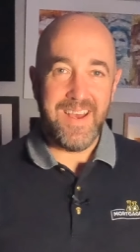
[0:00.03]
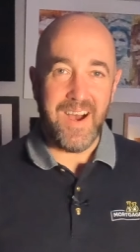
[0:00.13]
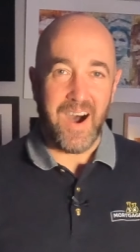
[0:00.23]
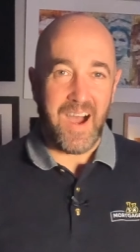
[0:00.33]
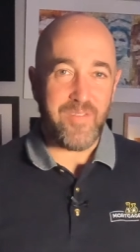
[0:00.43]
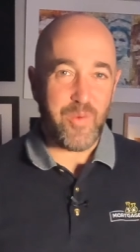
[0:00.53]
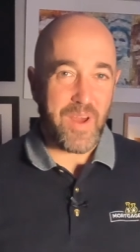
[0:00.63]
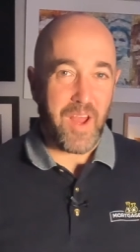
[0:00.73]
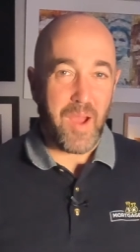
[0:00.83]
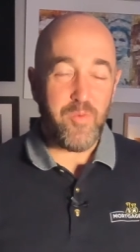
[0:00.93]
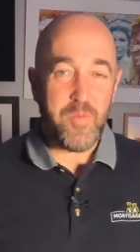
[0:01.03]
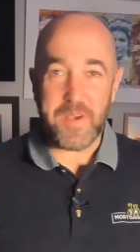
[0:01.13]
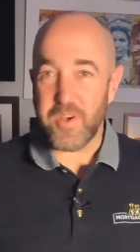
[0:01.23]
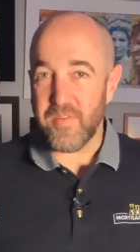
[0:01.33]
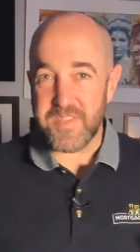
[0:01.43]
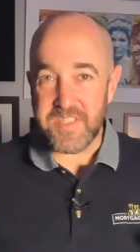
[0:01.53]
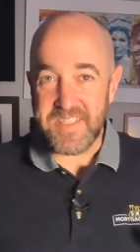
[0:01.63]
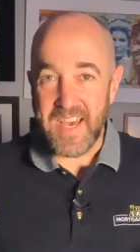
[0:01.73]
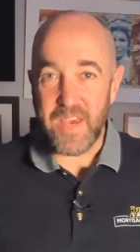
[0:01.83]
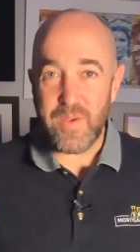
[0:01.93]
Hi everyone, I'm Rupert Gough and
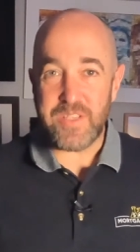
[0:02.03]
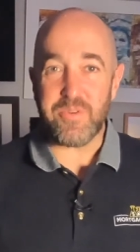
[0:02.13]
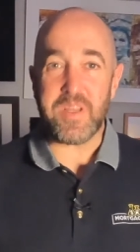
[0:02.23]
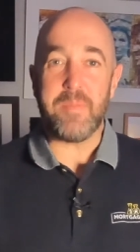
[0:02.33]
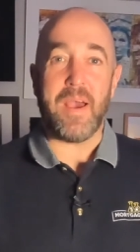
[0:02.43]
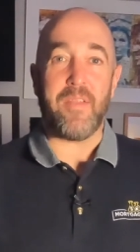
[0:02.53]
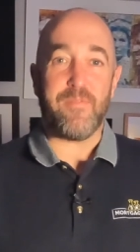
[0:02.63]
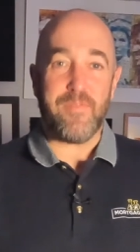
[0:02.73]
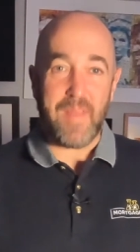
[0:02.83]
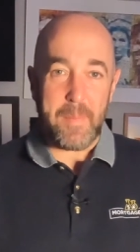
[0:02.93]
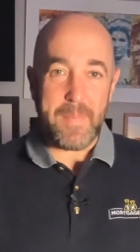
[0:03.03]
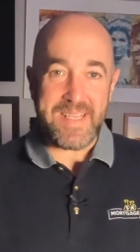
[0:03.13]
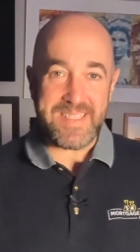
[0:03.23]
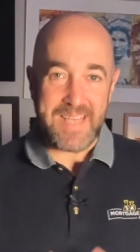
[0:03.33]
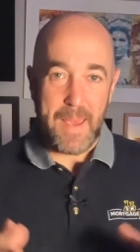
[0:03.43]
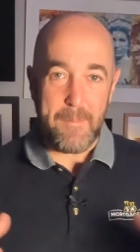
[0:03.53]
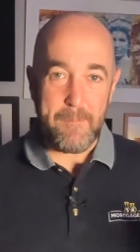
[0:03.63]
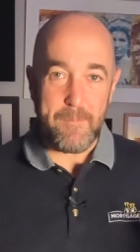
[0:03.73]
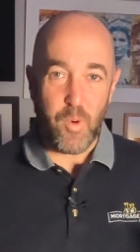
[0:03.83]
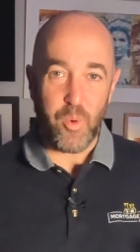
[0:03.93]
today we're talking about flatmates and
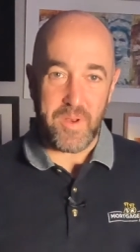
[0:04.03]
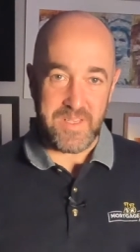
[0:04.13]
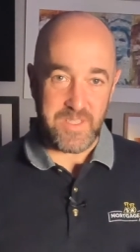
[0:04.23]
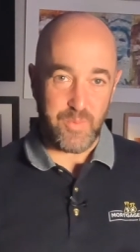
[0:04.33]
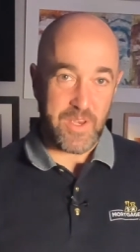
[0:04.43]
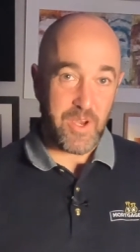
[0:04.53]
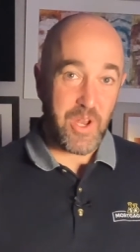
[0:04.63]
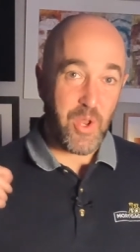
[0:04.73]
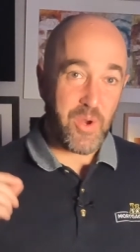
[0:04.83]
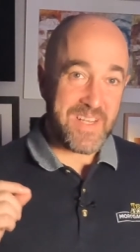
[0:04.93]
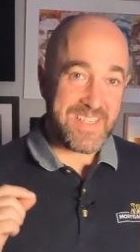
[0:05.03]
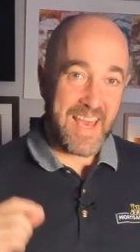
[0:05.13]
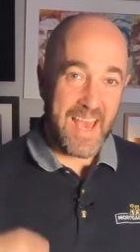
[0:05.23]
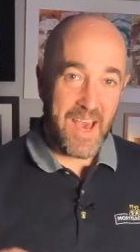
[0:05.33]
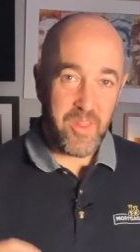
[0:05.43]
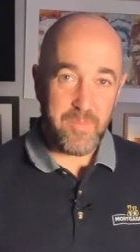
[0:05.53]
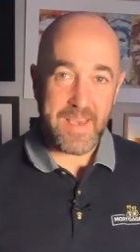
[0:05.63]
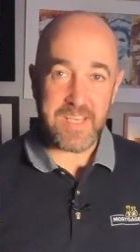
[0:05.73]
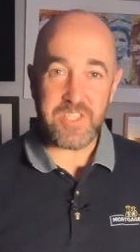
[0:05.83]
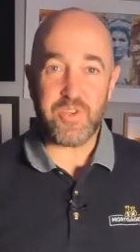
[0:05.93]
boarders. We're going to look into how the
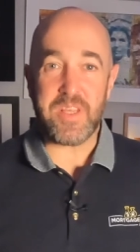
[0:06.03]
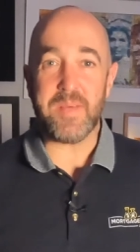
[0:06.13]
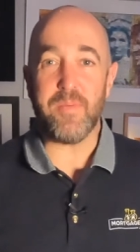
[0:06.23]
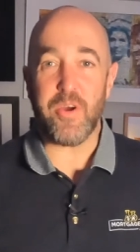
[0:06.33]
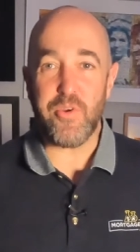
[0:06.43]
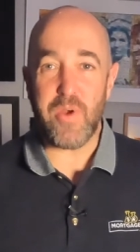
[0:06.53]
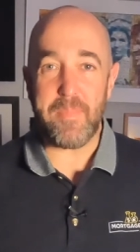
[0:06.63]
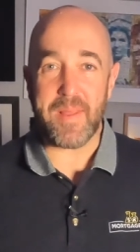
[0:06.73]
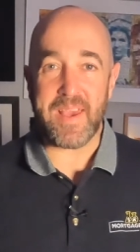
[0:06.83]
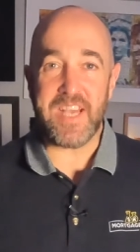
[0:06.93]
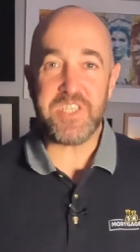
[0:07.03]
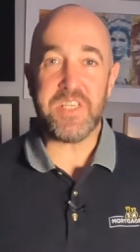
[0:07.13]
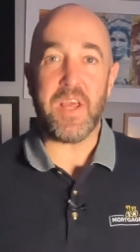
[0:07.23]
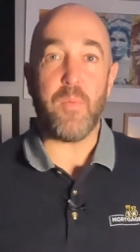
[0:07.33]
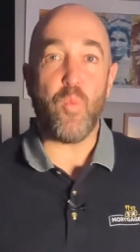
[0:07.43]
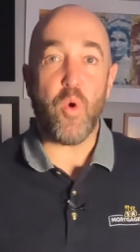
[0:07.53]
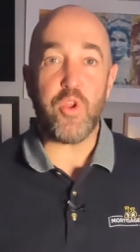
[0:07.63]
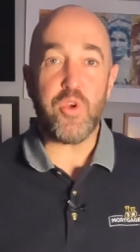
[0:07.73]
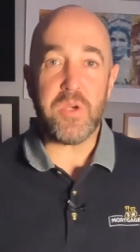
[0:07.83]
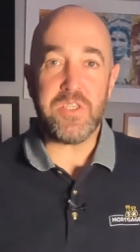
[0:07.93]
banks treat them on your application and what
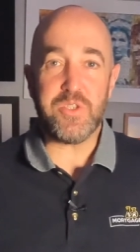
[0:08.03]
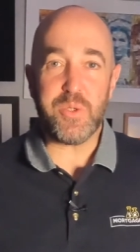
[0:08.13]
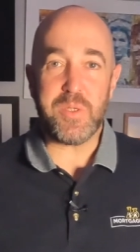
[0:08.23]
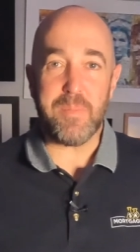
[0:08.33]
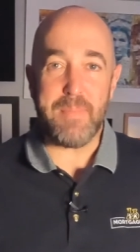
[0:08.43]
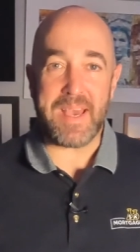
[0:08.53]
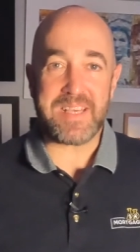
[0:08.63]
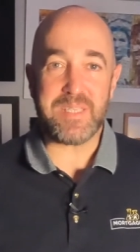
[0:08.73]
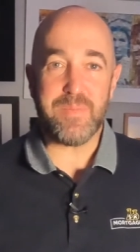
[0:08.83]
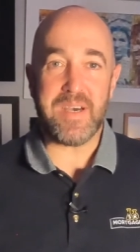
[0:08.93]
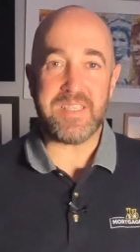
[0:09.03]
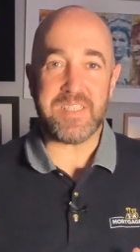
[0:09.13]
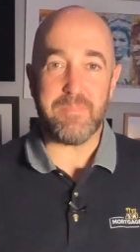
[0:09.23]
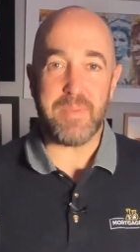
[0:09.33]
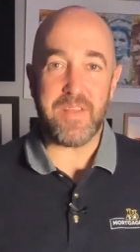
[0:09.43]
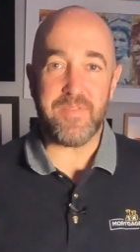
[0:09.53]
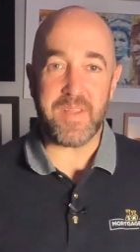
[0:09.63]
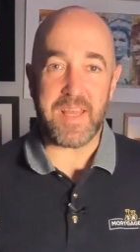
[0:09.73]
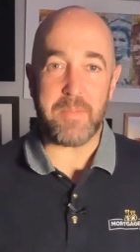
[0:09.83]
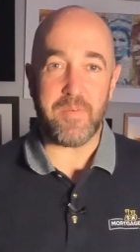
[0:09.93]
you can do to maximise the benefit
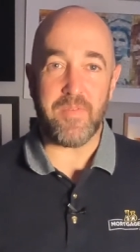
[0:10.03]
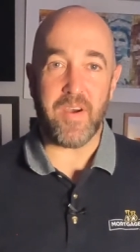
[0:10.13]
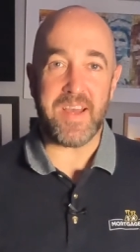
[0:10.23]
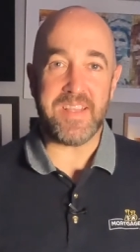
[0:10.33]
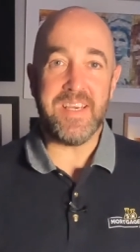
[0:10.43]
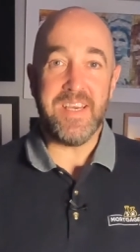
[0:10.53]
they provide